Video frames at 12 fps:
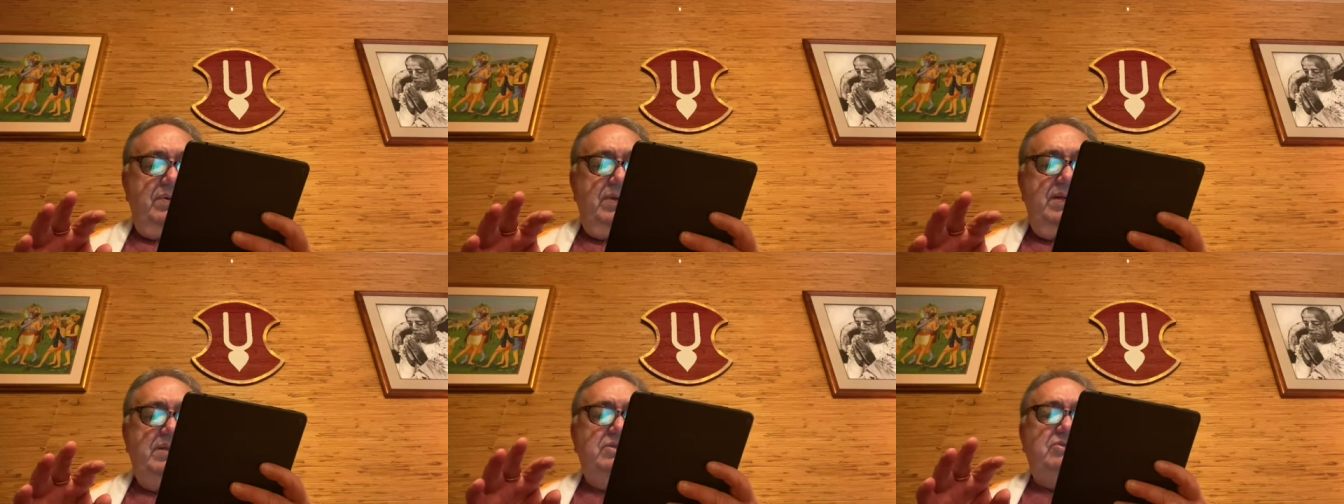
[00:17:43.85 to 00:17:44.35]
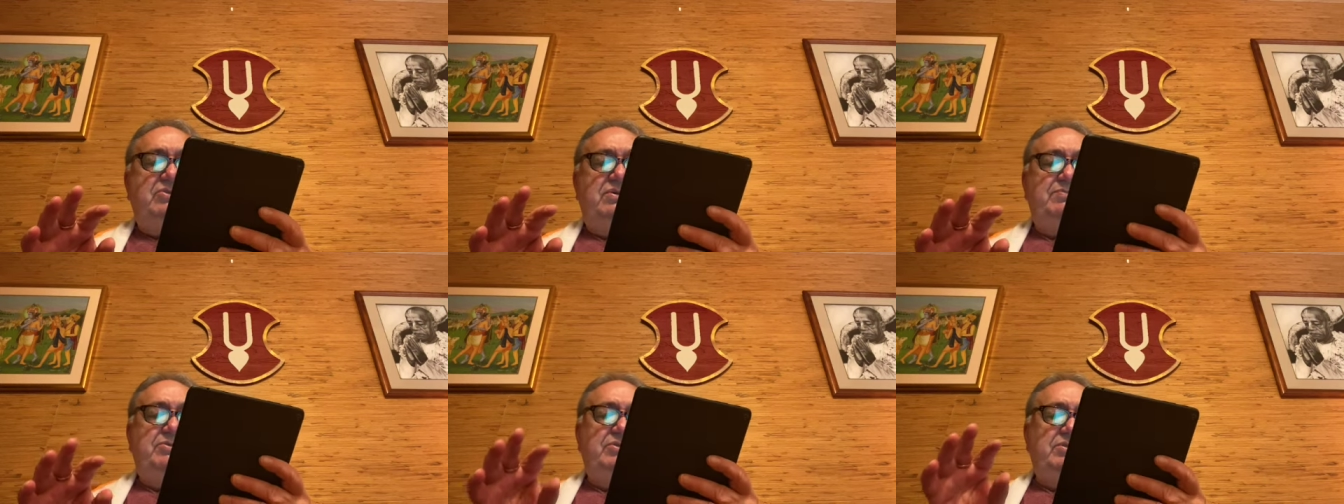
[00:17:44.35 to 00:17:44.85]
in the
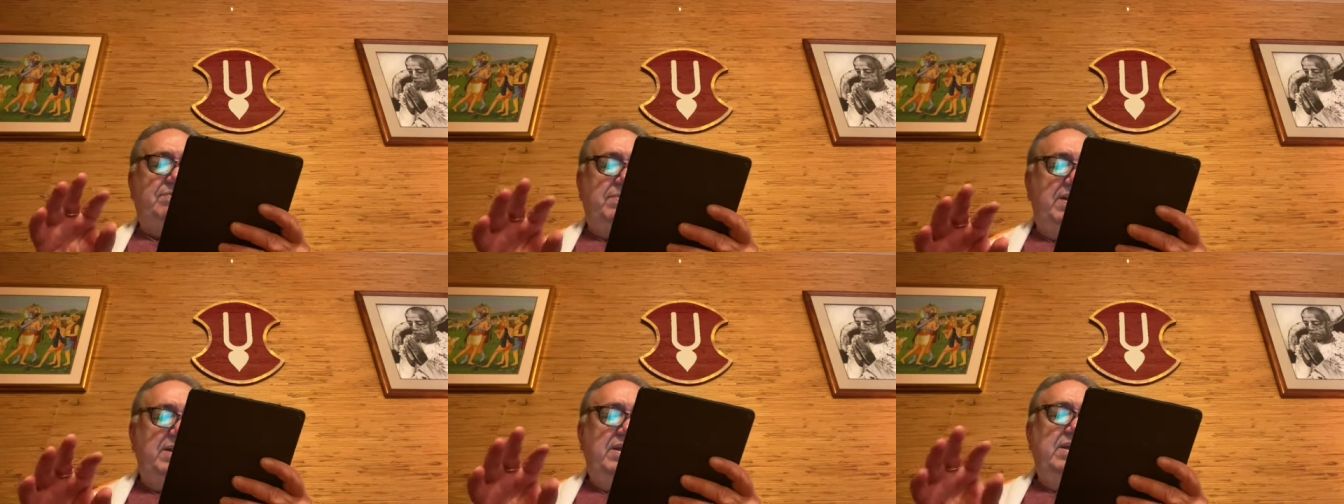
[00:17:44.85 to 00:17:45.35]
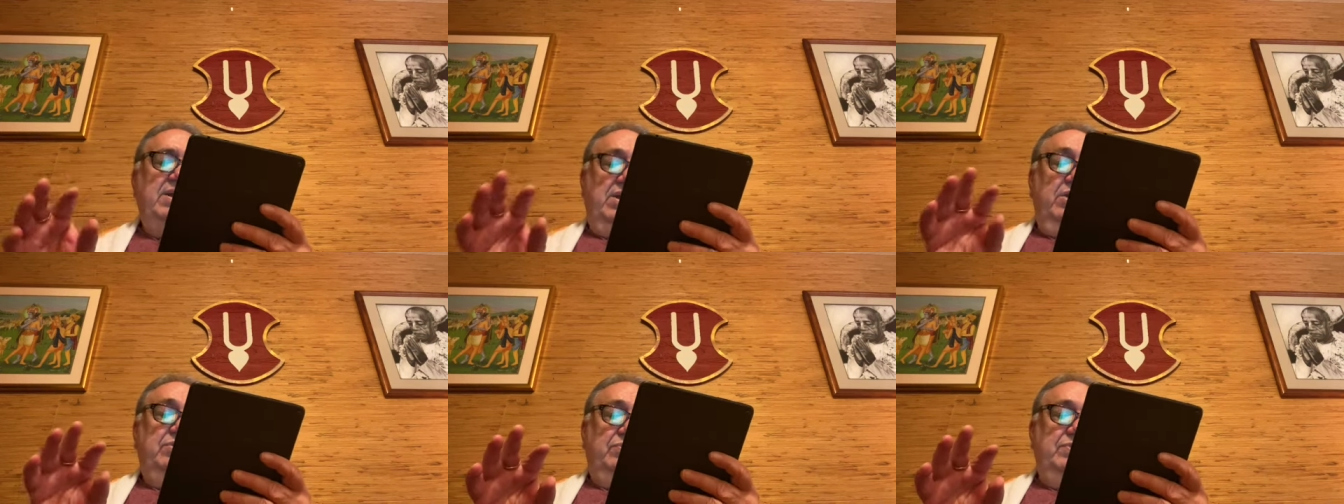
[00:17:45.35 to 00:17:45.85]
scriptures upon
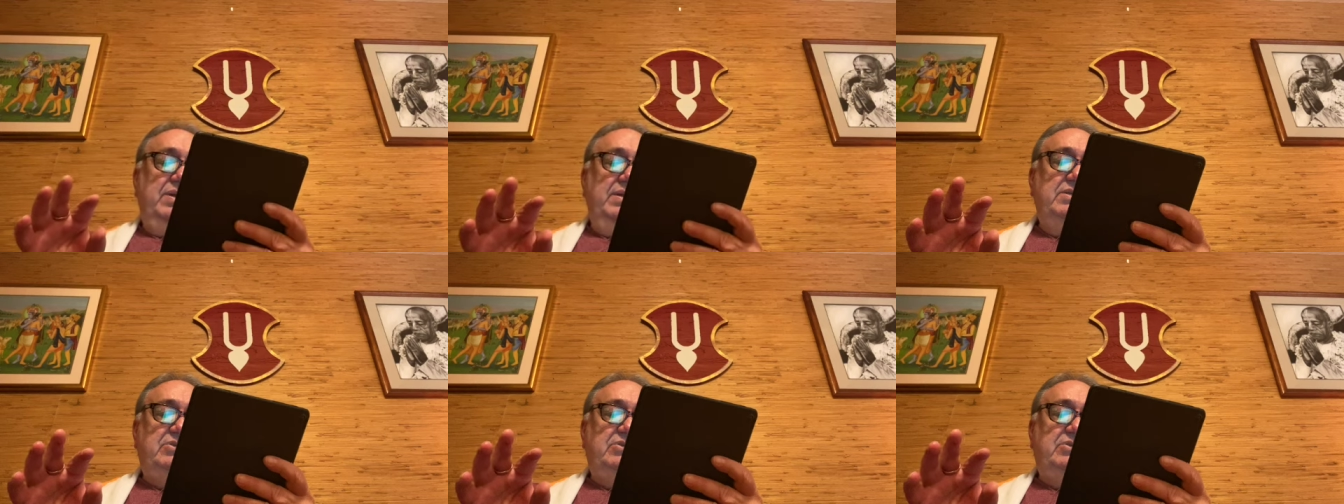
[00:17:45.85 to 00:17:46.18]
in the